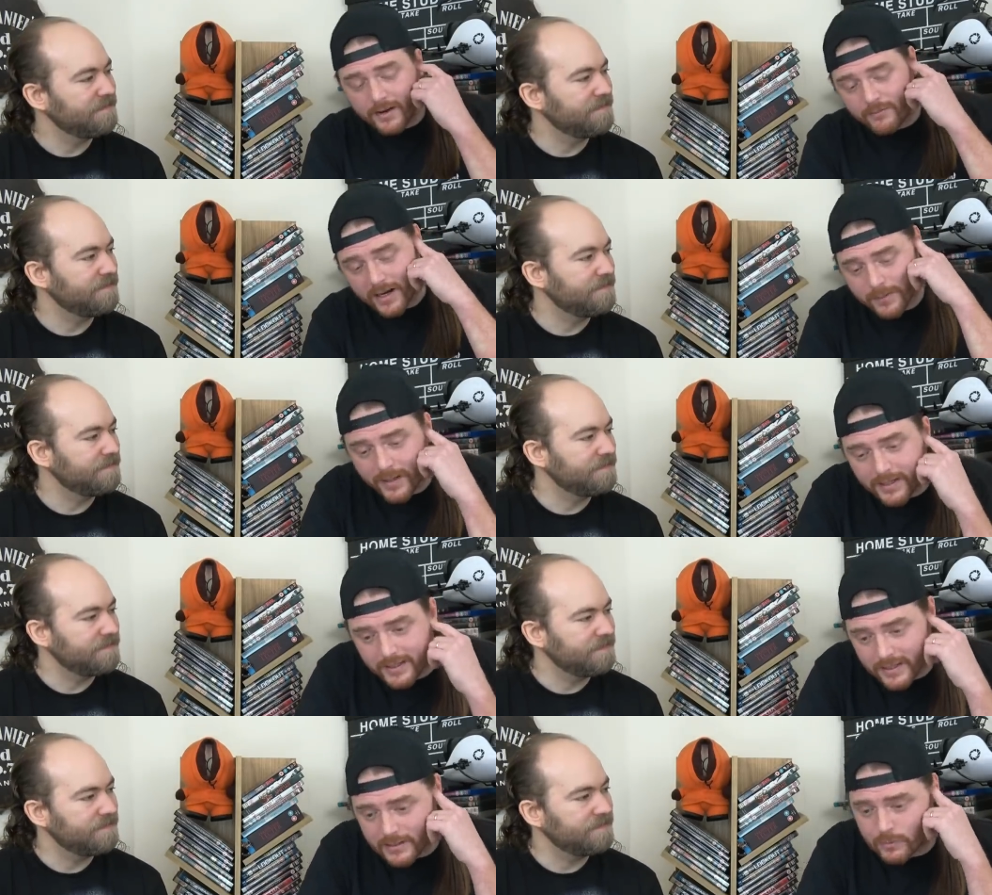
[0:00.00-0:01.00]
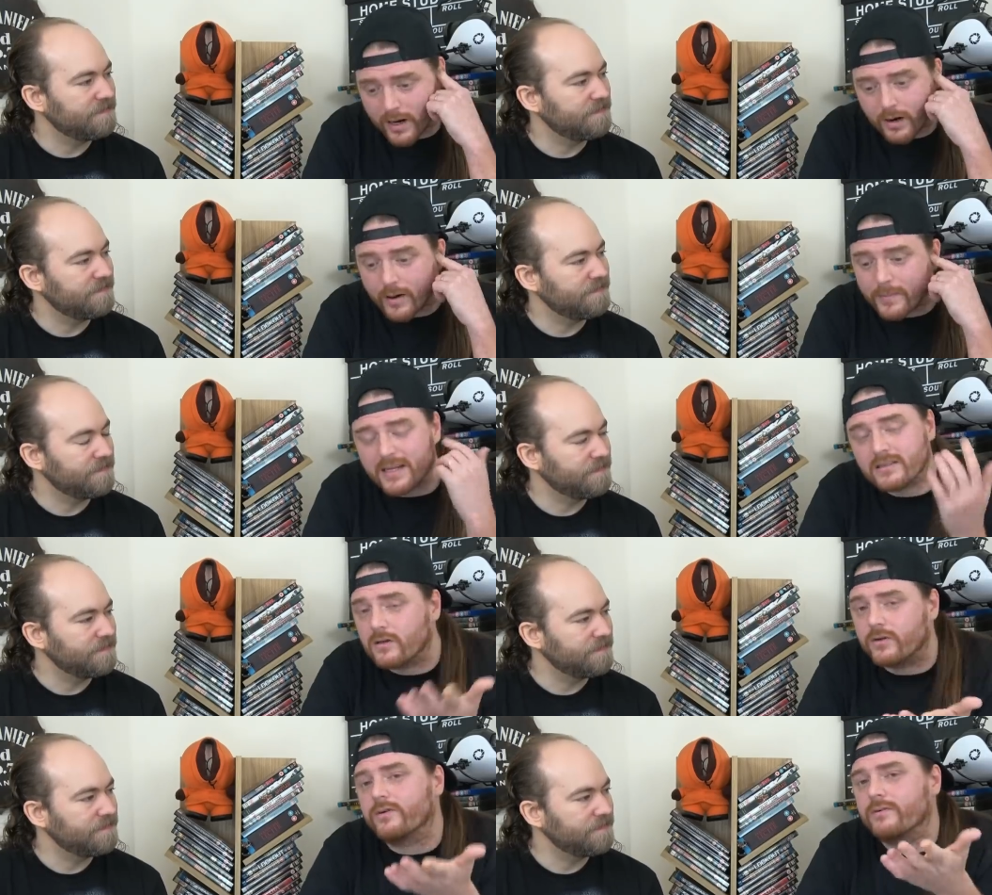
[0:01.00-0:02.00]
Speaker 1: I recommend it as well. I mean, it's
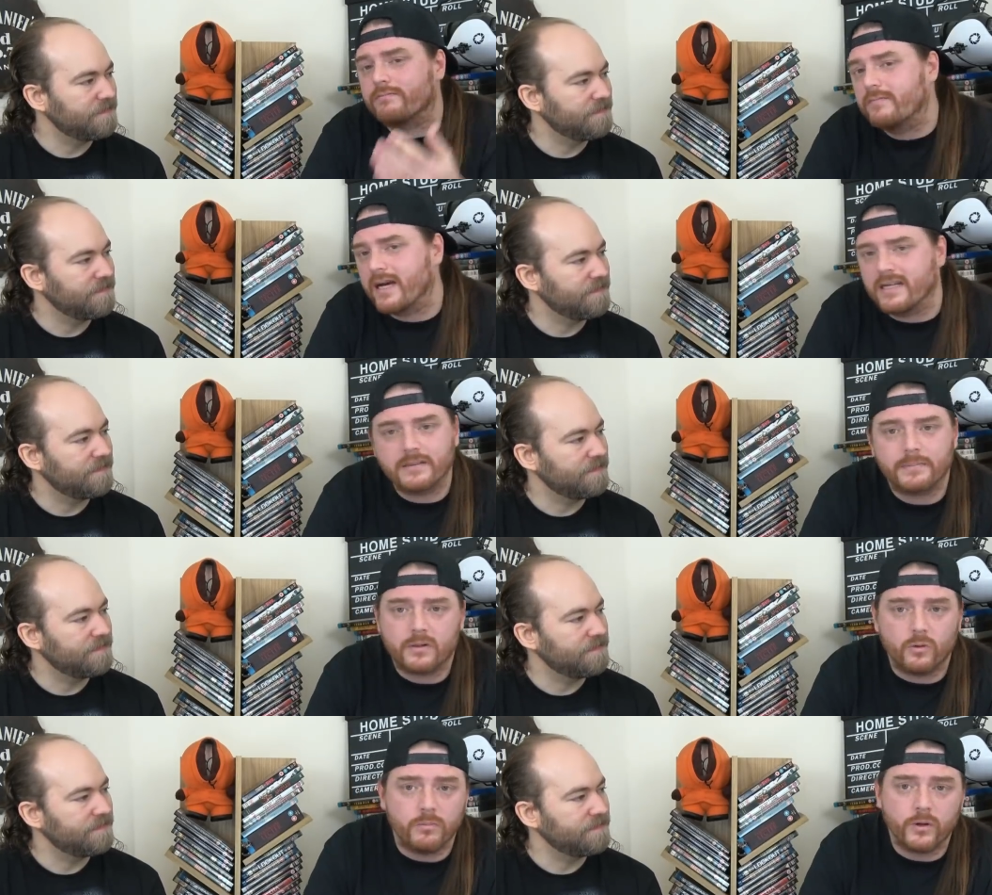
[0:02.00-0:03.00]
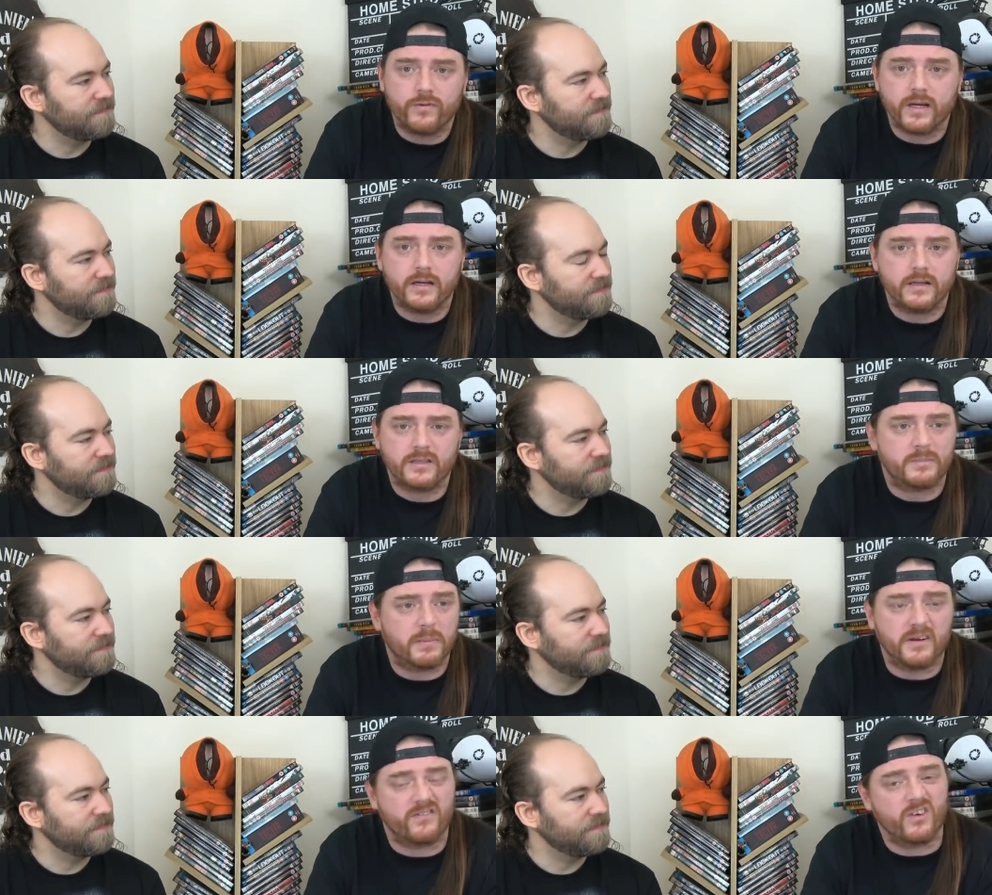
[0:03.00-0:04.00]
not your atypical movie, and there's
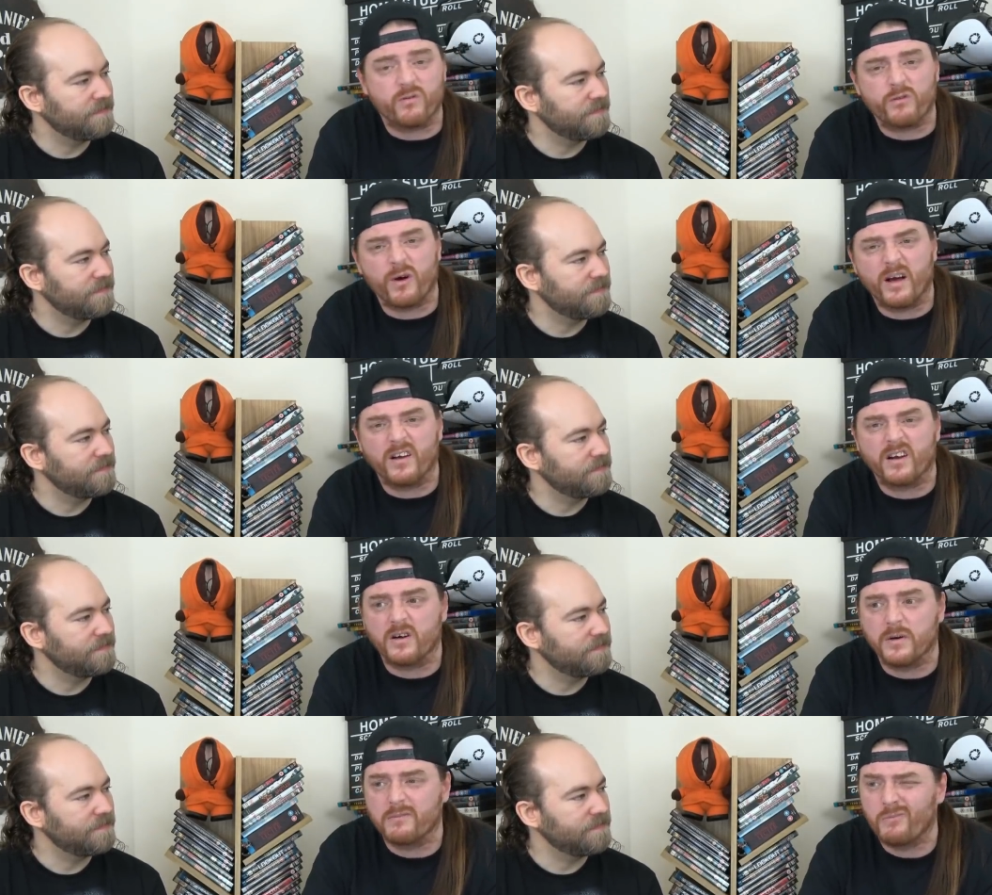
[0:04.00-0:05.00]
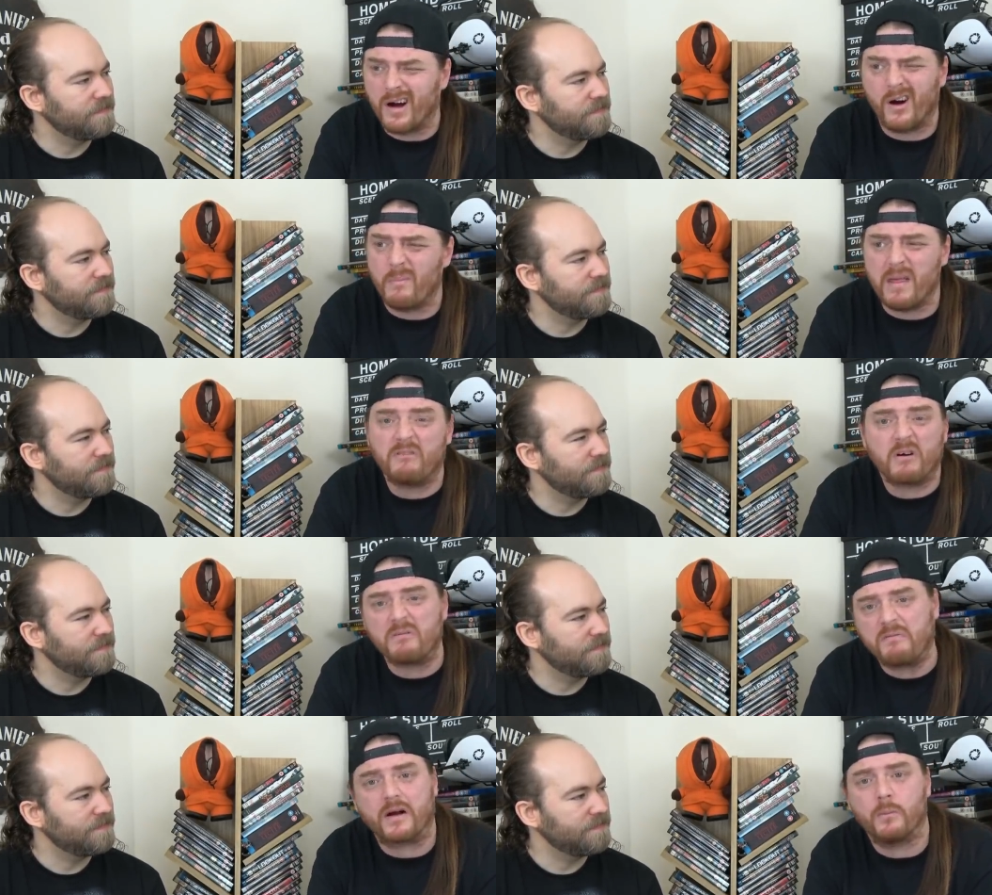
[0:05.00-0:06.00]
probably a few of you out there going, well, I'm never
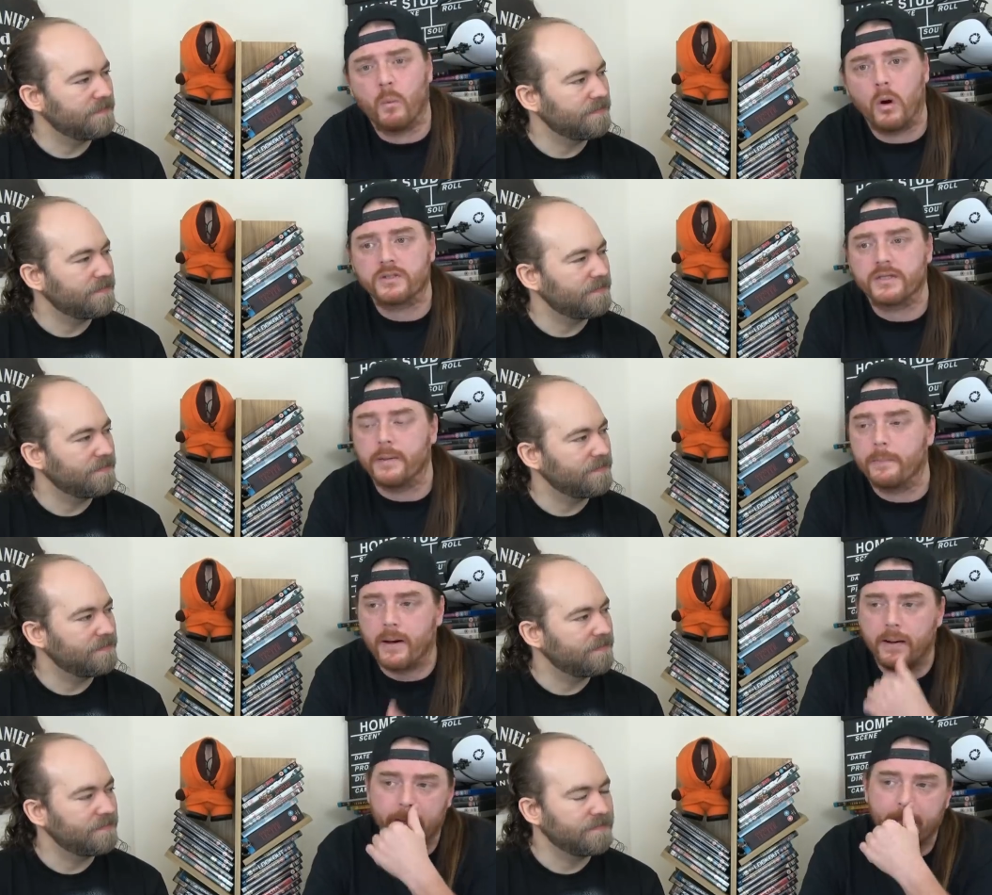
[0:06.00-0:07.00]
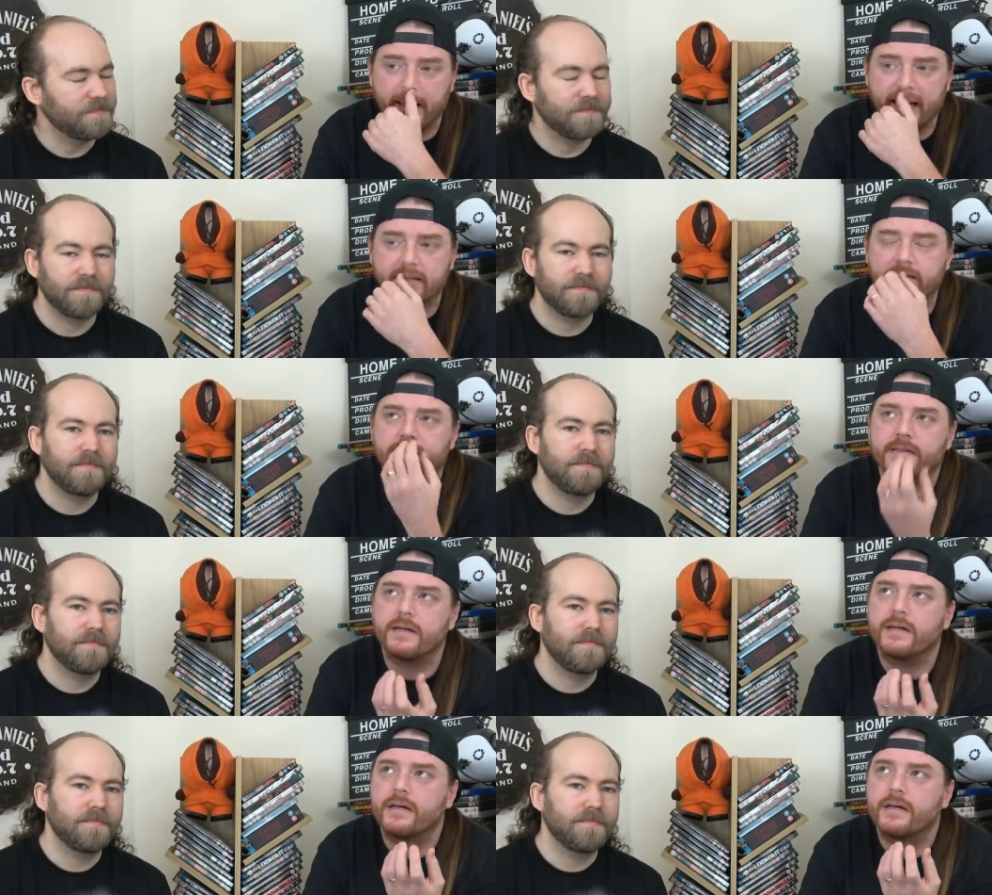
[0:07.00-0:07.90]
going to fucking watch it. But it's...